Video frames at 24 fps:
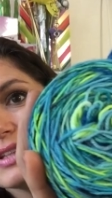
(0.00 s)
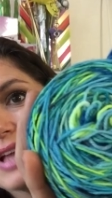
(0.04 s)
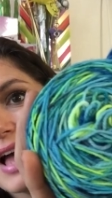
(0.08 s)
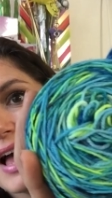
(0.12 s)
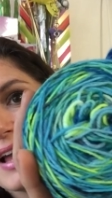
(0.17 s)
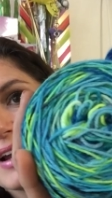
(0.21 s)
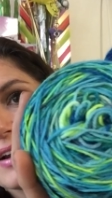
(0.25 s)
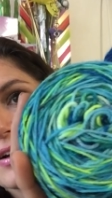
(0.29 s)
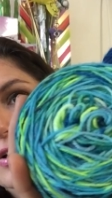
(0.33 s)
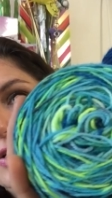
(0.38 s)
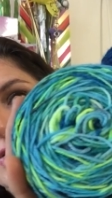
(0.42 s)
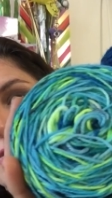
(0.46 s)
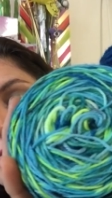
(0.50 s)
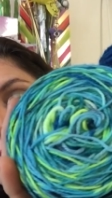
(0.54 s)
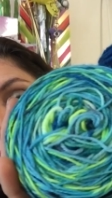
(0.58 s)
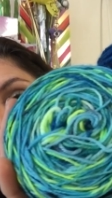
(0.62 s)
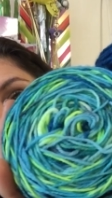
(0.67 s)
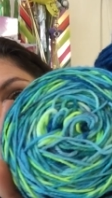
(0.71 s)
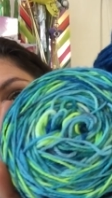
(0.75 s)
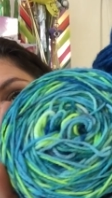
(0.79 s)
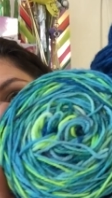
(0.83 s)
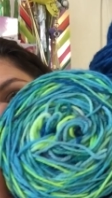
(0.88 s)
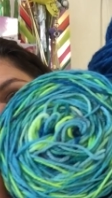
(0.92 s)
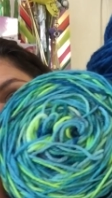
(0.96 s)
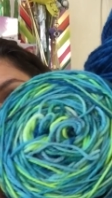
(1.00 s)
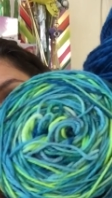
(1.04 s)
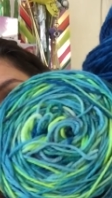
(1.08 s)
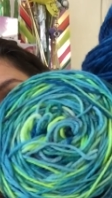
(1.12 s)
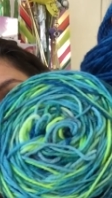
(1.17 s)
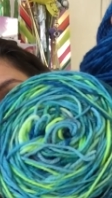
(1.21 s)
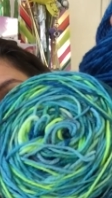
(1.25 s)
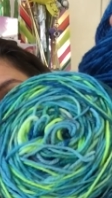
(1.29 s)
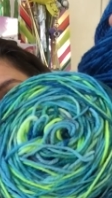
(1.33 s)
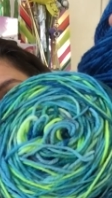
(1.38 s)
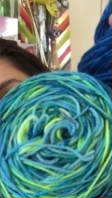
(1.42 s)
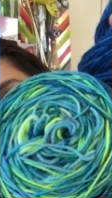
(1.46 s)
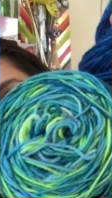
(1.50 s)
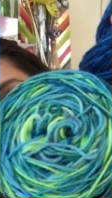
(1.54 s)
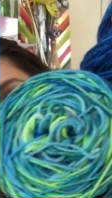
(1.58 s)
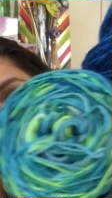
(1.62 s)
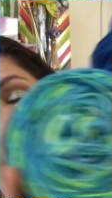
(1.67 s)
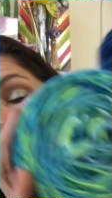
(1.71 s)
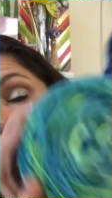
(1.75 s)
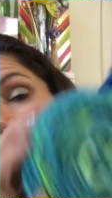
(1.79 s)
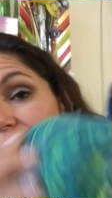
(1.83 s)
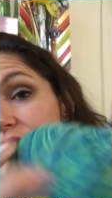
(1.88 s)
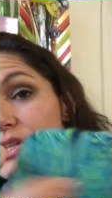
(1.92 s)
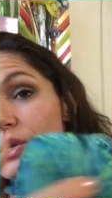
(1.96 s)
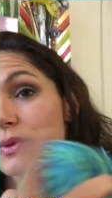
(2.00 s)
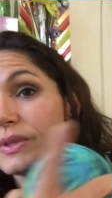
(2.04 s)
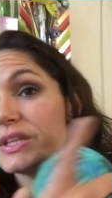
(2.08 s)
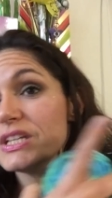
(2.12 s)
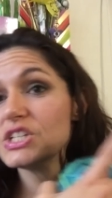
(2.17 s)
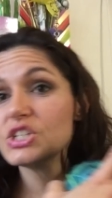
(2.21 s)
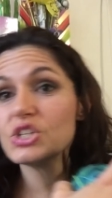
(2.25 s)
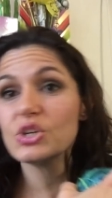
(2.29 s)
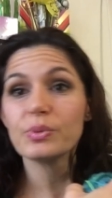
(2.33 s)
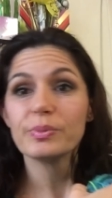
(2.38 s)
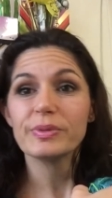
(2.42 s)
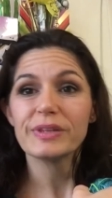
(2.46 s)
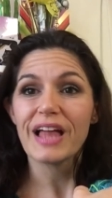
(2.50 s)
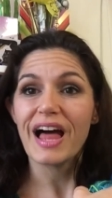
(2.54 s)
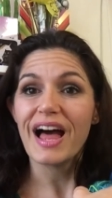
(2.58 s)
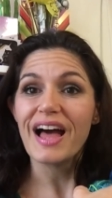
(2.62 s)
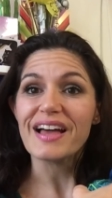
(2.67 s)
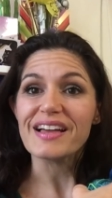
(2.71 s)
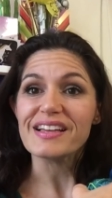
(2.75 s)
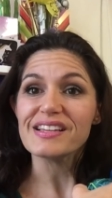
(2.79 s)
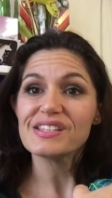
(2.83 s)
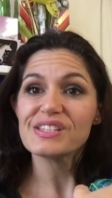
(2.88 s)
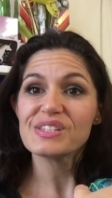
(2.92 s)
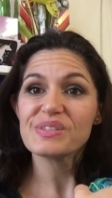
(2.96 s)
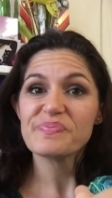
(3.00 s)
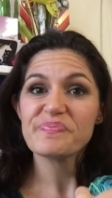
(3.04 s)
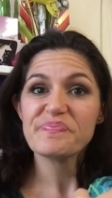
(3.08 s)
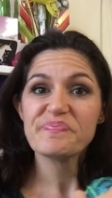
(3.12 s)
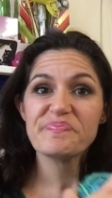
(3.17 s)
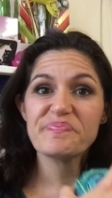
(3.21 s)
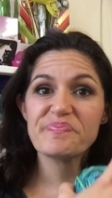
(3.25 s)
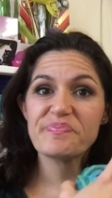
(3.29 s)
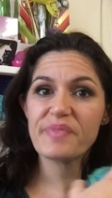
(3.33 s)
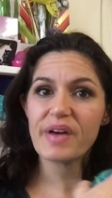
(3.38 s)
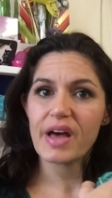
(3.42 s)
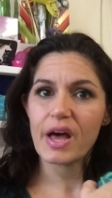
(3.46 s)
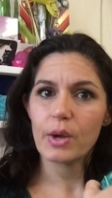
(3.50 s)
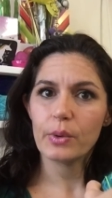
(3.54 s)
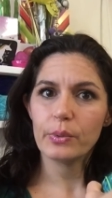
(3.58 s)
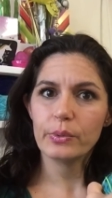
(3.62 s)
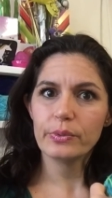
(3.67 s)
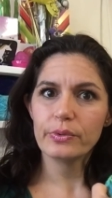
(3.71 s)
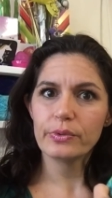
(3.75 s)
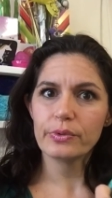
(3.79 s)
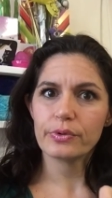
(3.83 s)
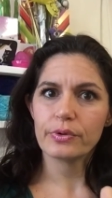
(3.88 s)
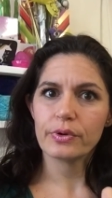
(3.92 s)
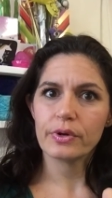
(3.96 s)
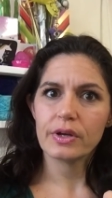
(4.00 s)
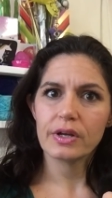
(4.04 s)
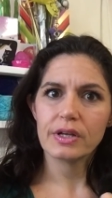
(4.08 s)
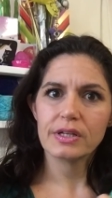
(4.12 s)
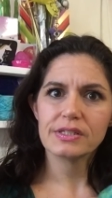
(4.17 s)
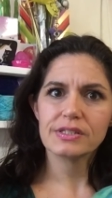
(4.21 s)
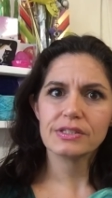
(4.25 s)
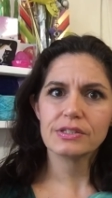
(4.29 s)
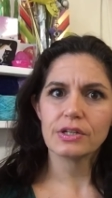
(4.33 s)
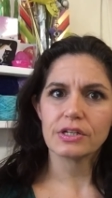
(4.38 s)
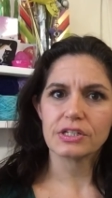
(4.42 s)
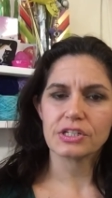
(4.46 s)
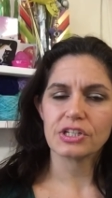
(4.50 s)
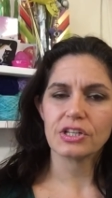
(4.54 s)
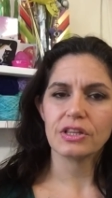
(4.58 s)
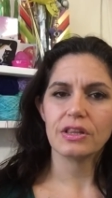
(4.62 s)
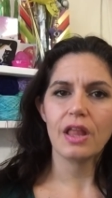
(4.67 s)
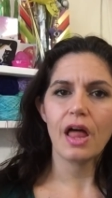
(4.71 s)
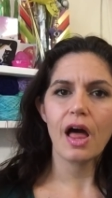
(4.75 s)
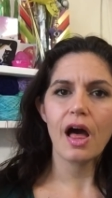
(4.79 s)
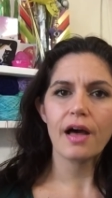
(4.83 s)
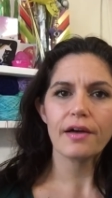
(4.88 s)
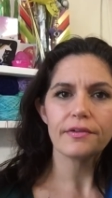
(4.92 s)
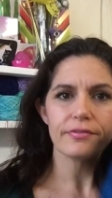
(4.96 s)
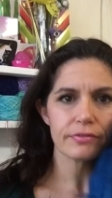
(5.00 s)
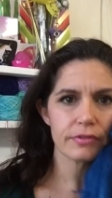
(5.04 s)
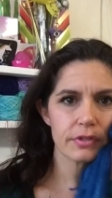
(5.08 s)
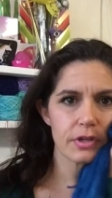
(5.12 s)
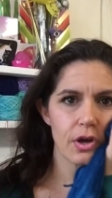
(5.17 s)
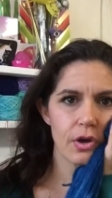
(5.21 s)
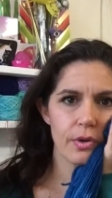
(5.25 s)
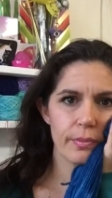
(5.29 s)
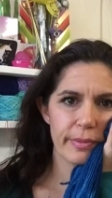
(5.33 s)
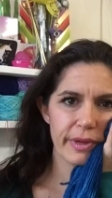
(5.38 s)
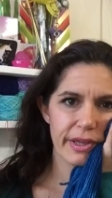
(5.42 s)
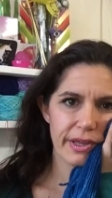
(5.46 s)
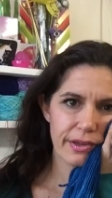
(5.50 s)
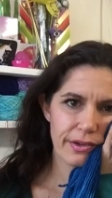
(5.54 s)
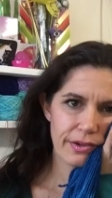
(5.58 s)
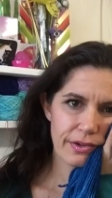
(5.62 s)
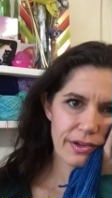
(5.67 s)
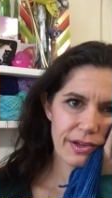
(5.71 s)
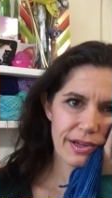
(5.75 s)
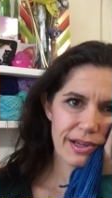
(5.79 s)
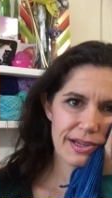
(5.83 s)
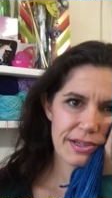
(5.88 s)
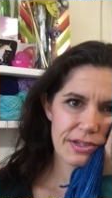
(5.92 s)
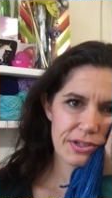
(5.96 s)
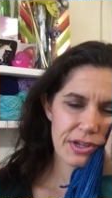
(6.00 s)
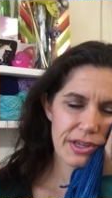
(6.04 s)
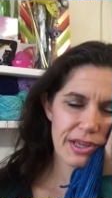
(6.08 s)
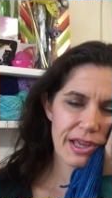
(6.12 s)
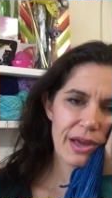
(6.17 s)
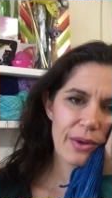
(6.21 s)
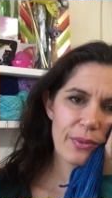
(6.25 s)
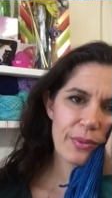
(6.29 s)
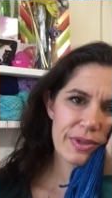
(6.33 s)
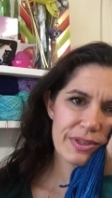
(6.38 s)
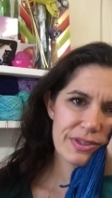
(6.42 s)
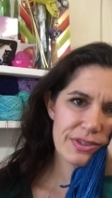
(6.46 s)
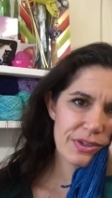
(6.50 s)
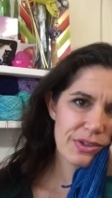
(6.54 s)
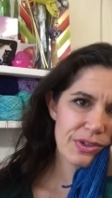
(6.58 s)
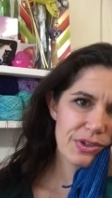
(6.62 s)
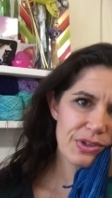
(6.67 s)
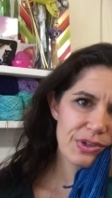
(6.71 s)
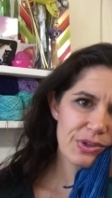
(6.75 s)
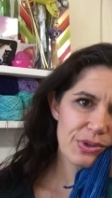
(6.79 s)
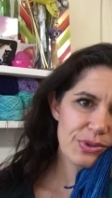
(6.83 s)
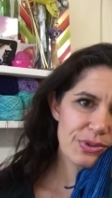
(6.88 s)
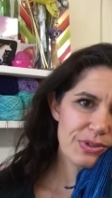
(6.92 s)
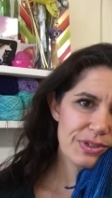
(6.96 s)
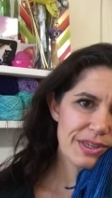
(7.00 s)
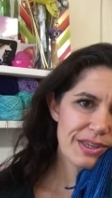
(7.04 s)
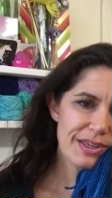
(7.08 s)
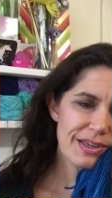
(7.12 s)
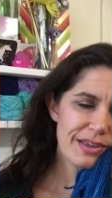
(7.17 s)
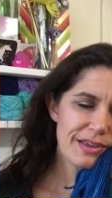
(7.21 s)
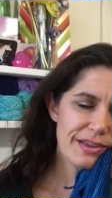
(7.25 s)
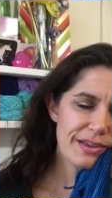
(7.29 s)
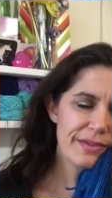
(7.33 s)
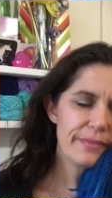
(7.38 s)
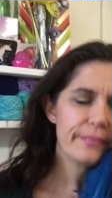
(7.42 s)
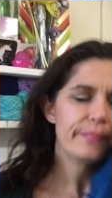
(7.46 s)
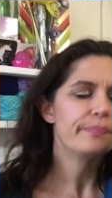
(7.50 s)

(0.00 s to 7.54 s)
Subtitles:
I don't know if you could even tell. It's only 2 plies, but ooh, such loft. Oh my gosh, I can't wait to use it.